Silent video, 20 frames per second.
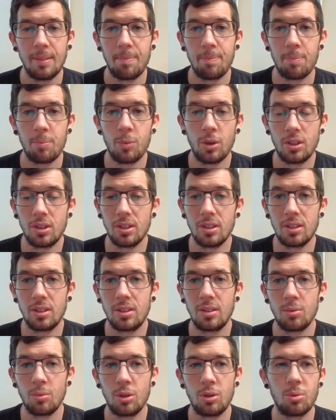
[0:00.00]
which
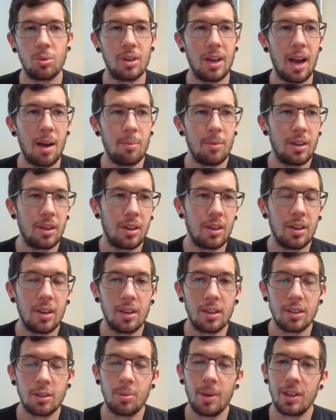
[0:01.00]
would not be good,
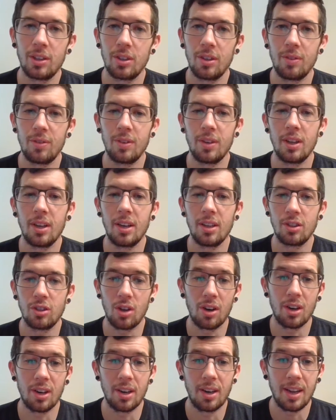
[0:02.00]
especially if it
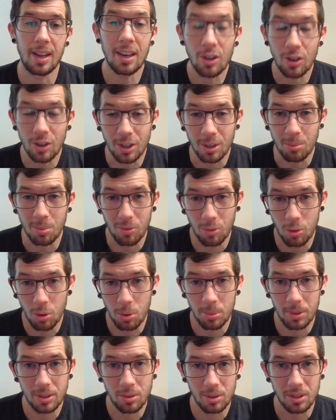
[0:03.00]
started hindering
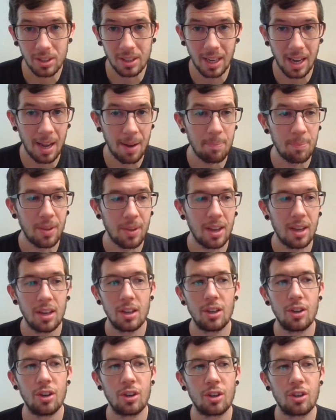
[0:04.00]
performance. Once again,
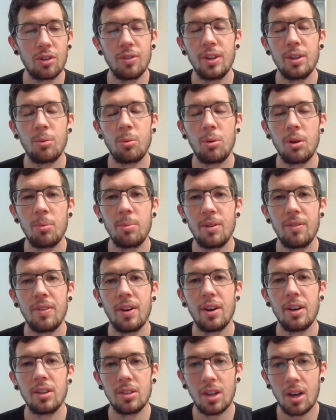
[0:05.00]
your career wouldn't be
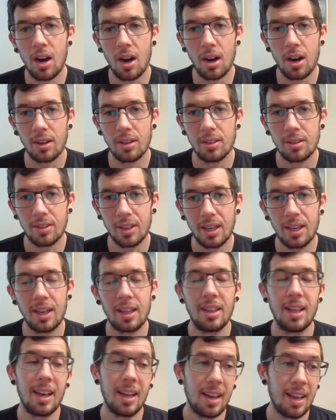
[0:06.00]
very long, right? And
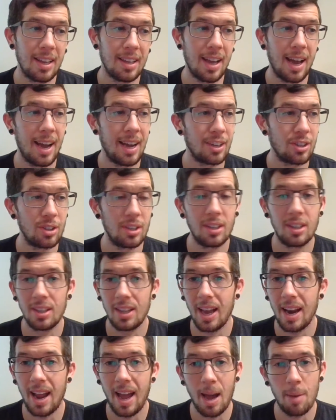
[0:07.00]
that
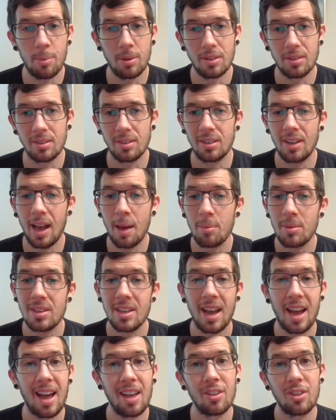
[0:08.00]
happens. It happens to
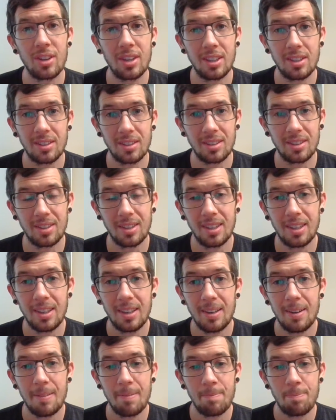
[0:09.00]
athletes.
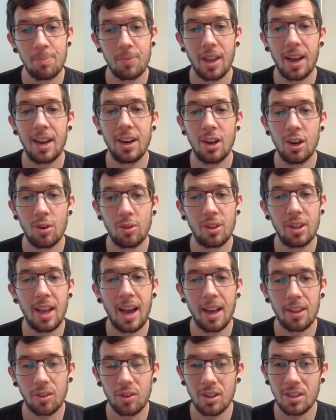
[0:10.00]
I know
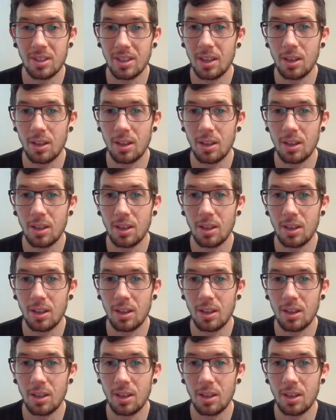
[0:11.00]
athletes